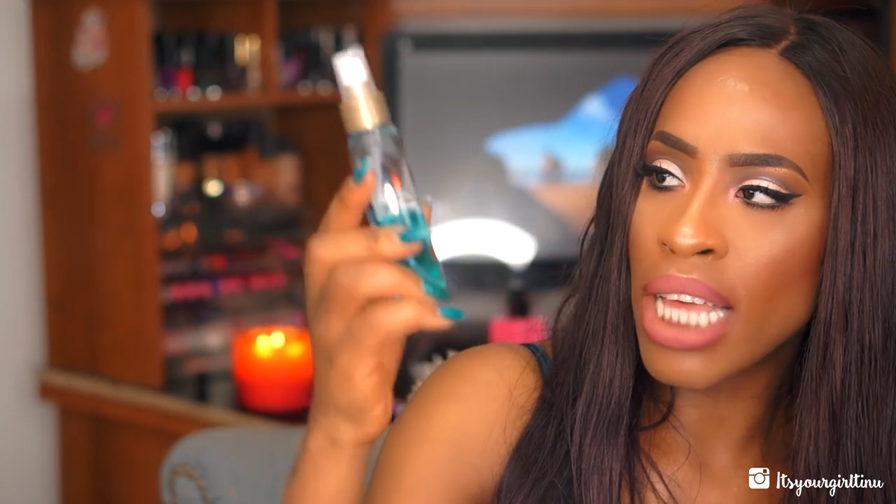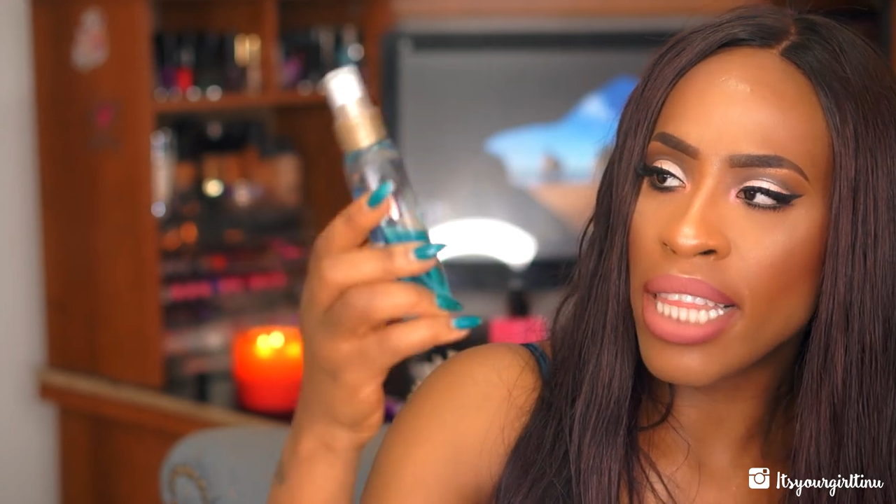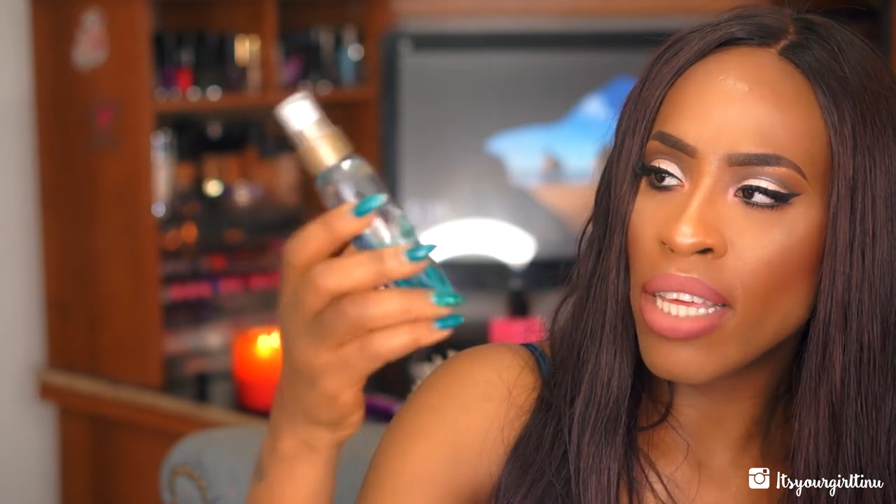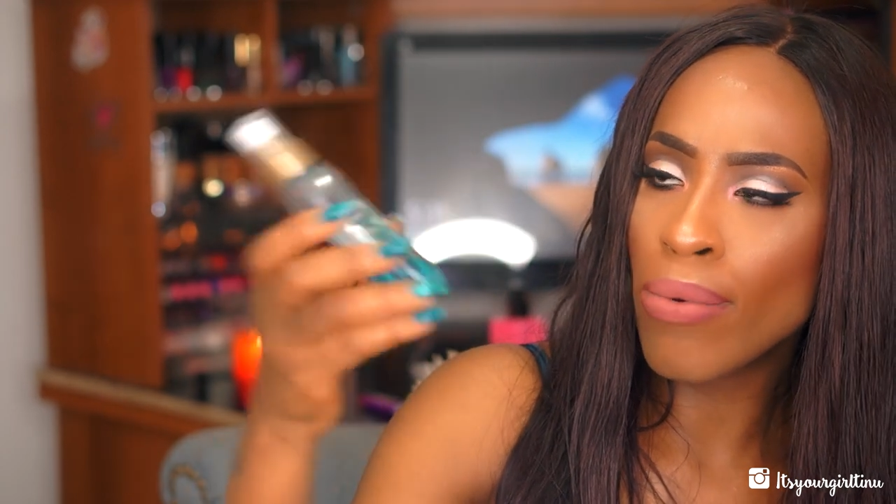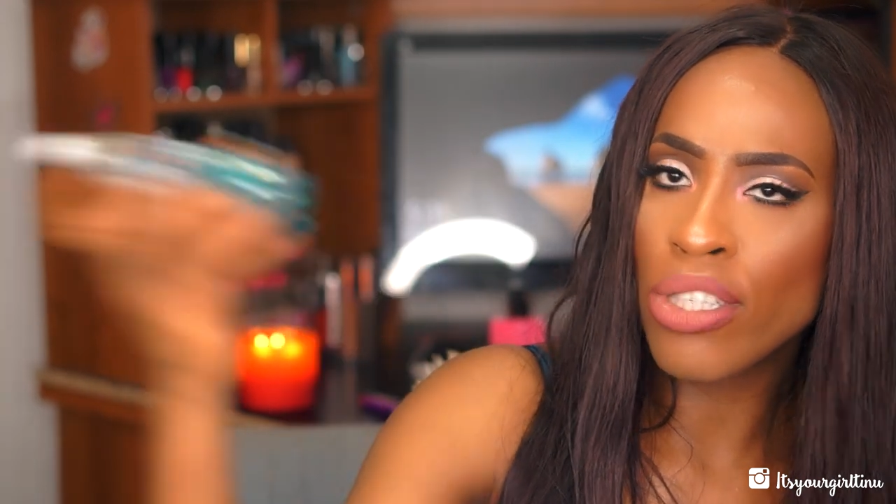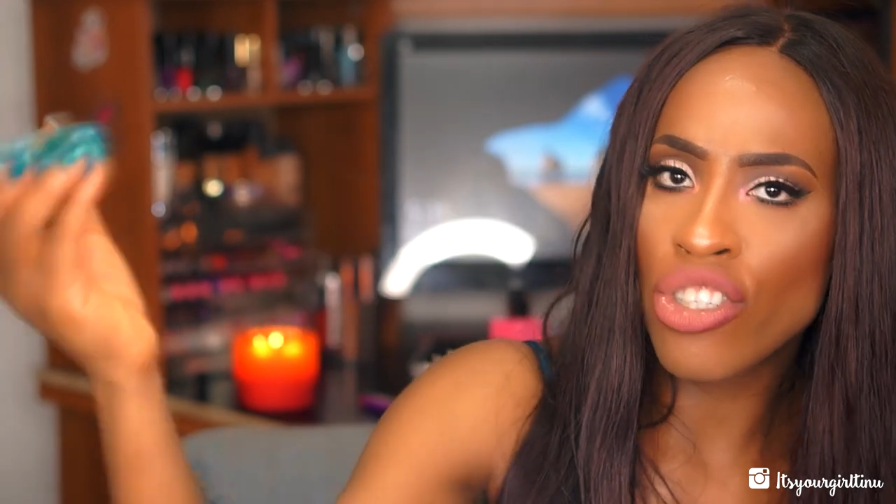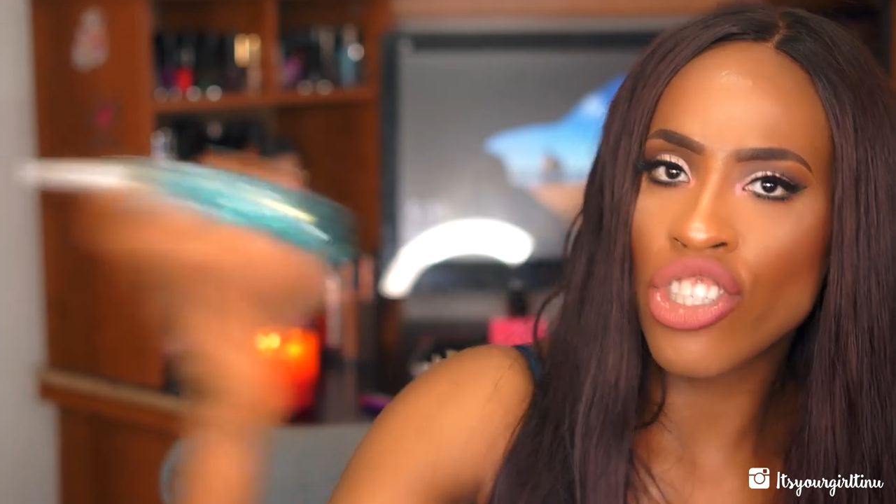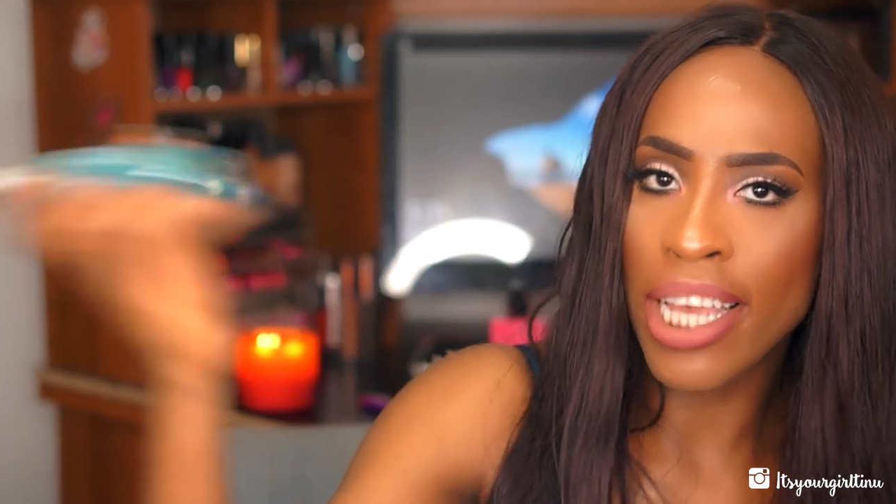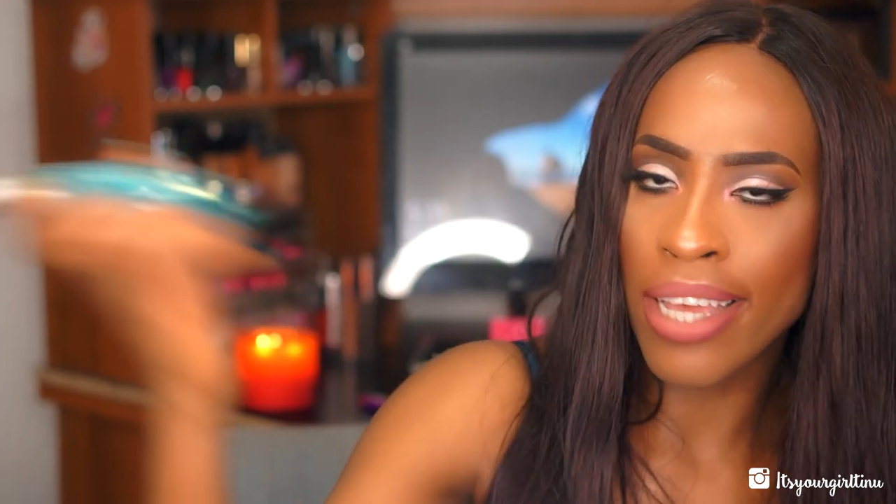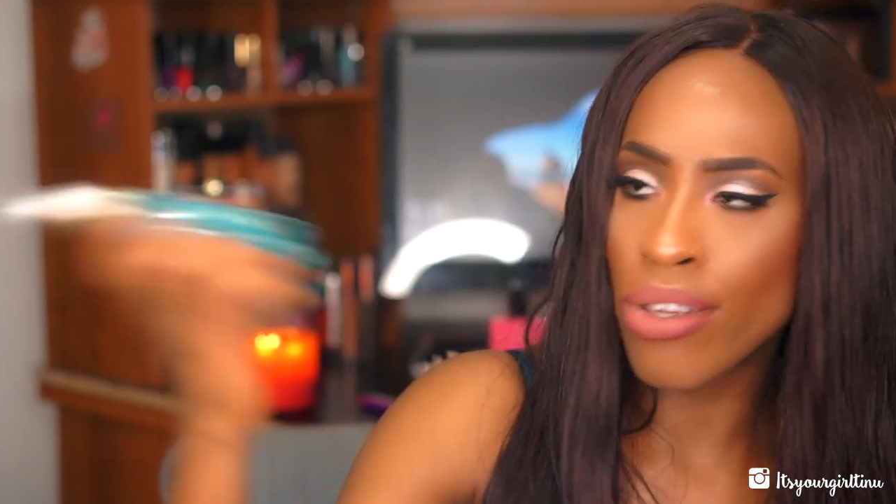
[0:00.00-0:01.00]
I think when you
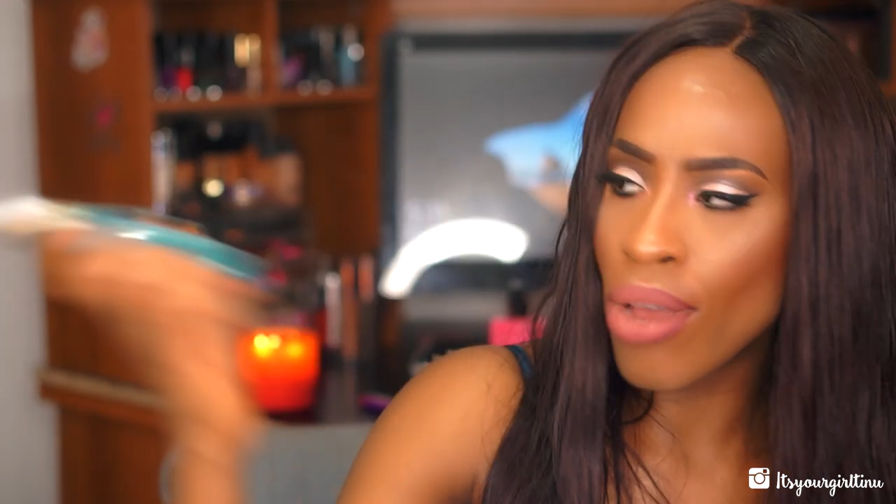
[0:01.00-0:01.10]
shake it, you